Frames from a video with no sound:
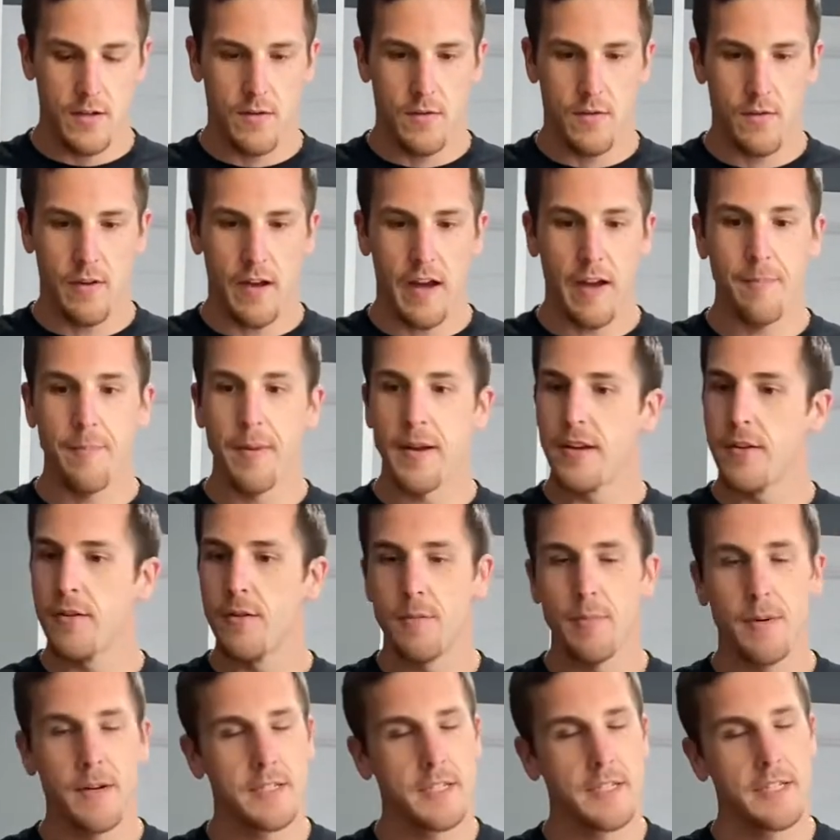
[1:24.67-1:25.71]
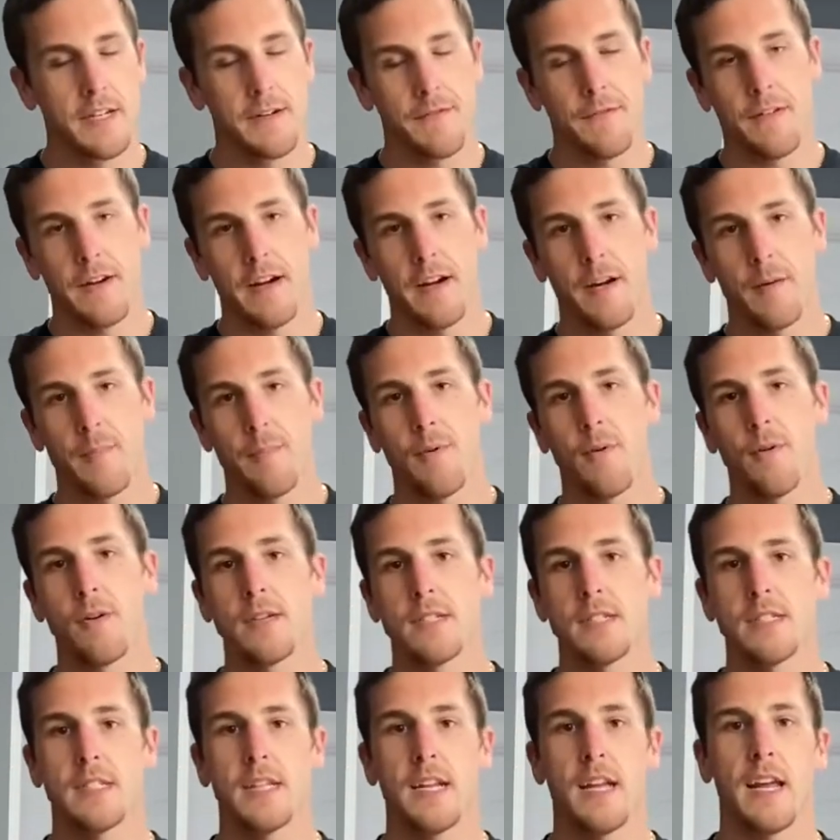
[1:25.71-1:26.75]
I've been to a bunch of different
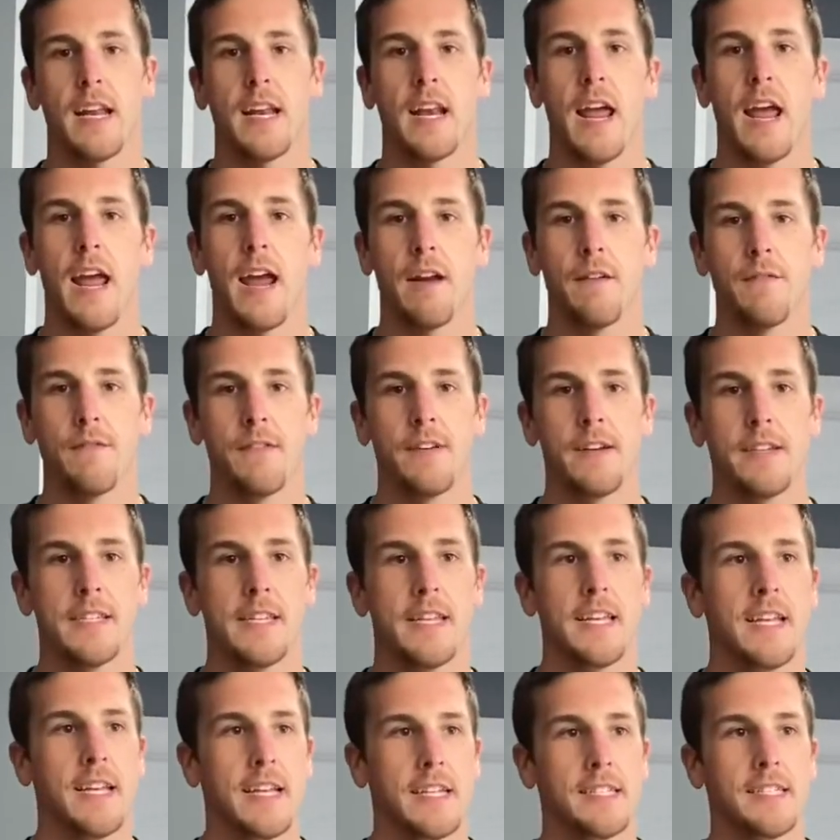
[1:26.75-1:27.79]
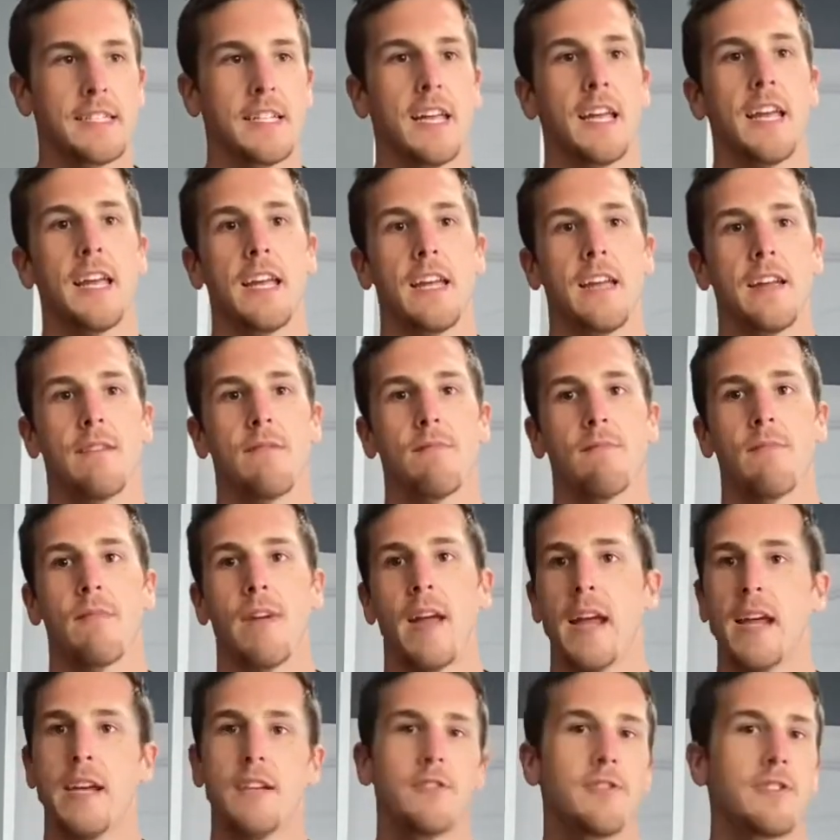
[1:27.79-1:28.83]
airports, and every TSA
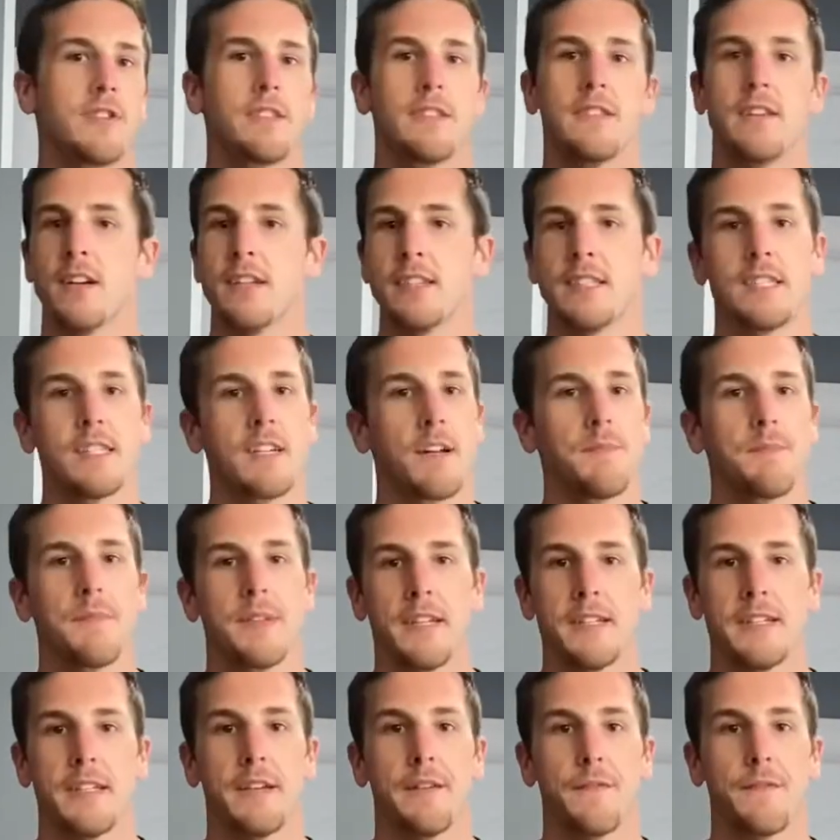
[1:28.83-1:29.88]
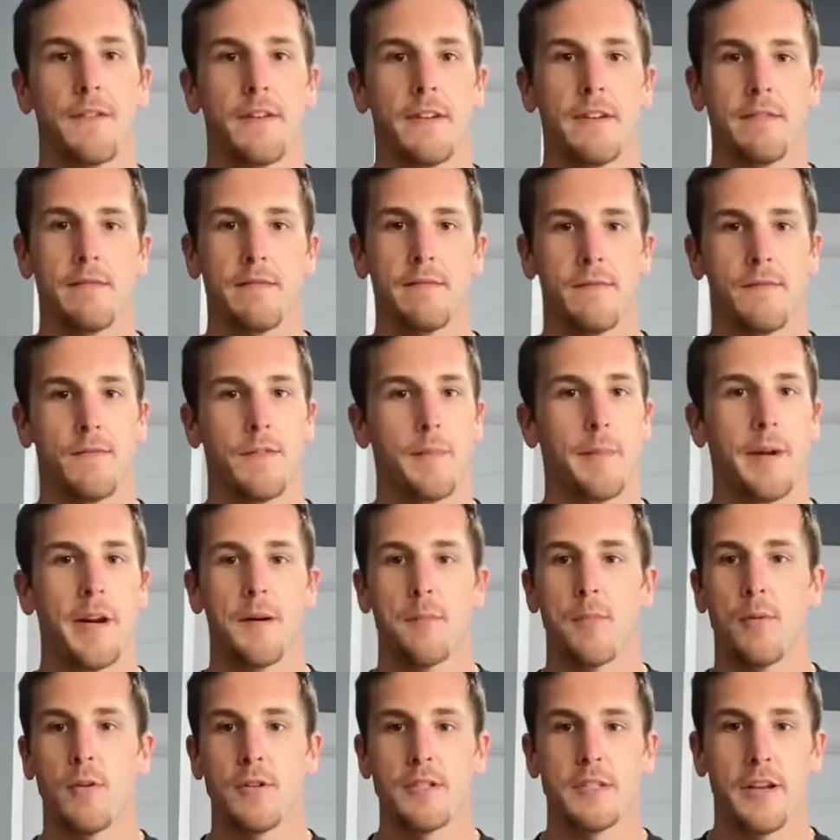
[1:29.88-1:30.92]
agent does something different from
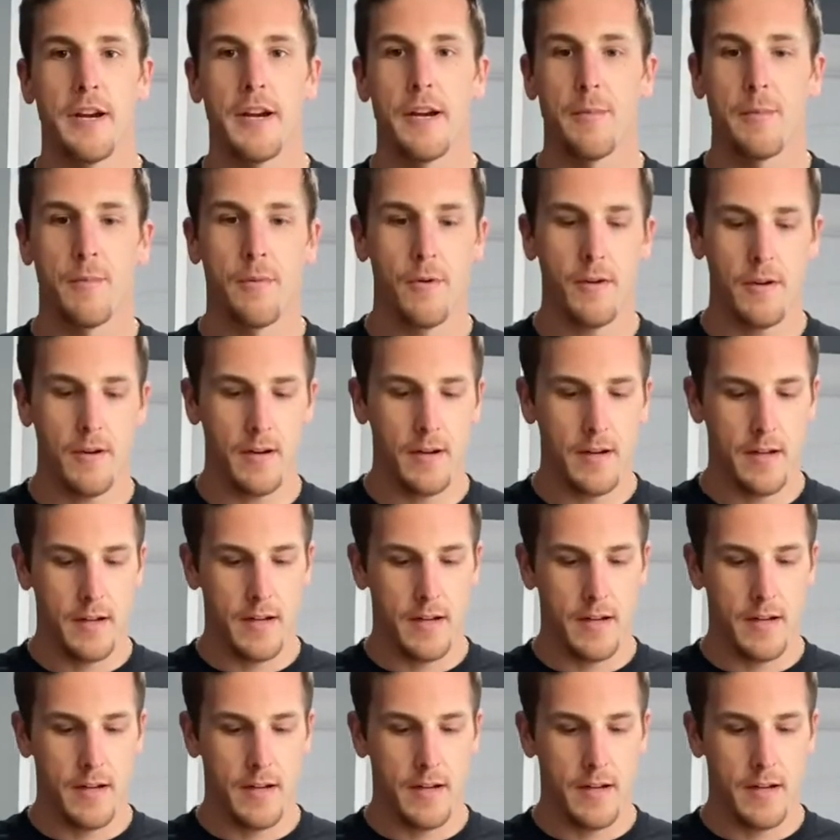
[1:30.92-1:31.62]
airport to airport.